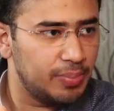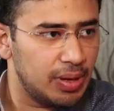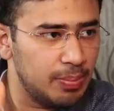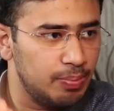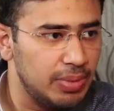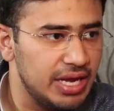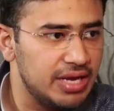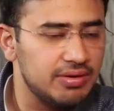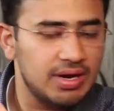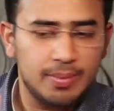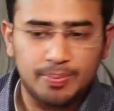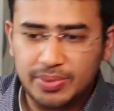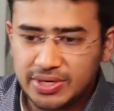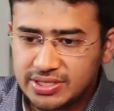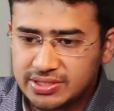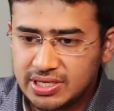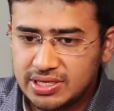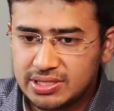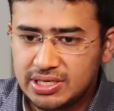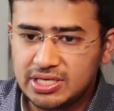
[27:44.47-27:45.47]
public
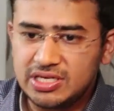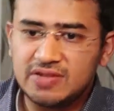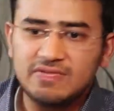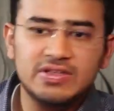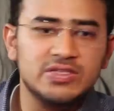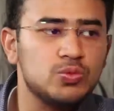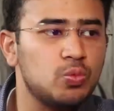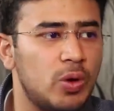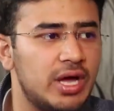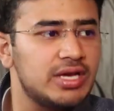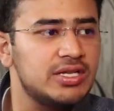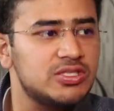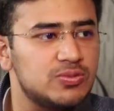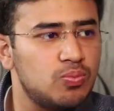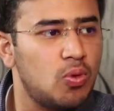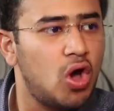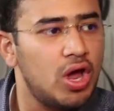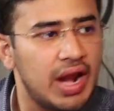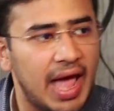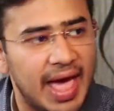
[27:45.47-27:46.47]
representative is one
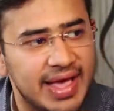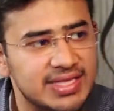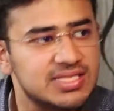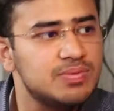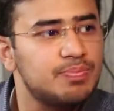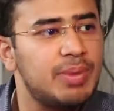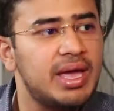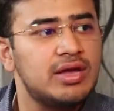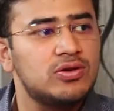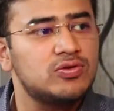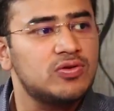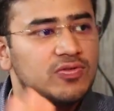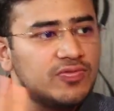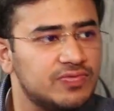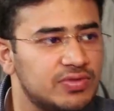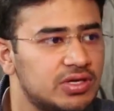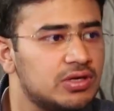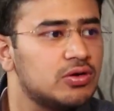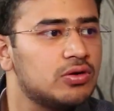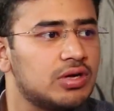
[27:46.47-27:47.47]
small aspect
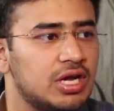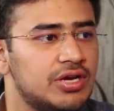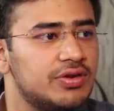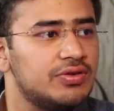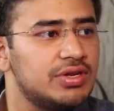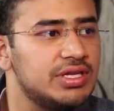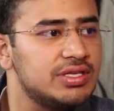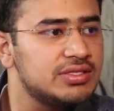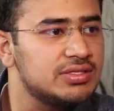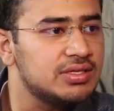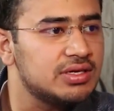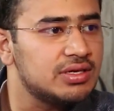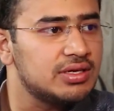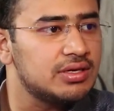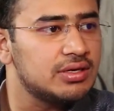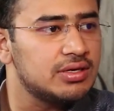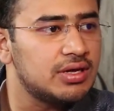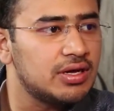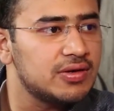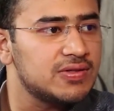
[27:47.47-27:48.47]
of the country's
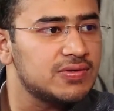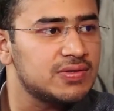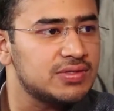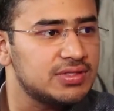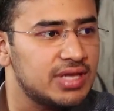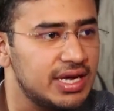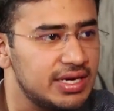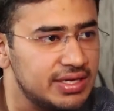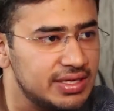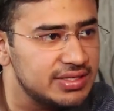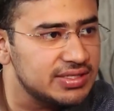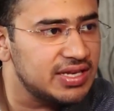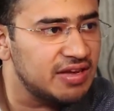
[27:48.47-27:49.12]
or the society's